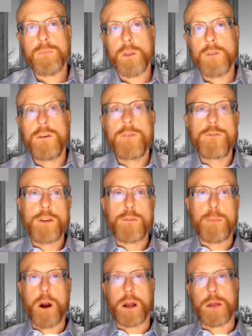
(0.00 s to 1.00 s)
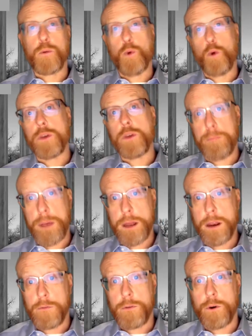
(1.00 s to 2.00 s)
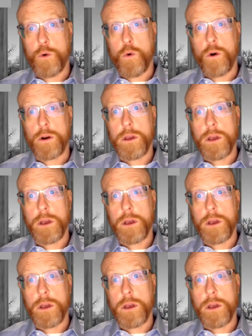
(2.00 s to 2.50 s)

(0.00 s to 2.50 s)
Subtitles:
Chief Judge Bartley wrote the opinion for the court,